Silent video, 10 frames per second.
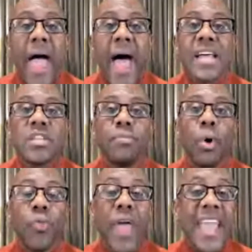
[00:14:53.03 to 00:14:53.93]
as
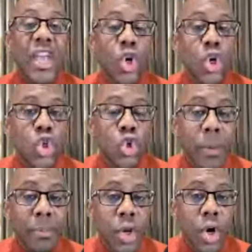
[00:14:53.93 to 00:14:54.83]
both a
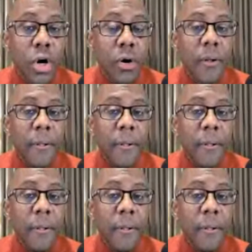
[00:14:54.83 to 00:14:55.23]
contributor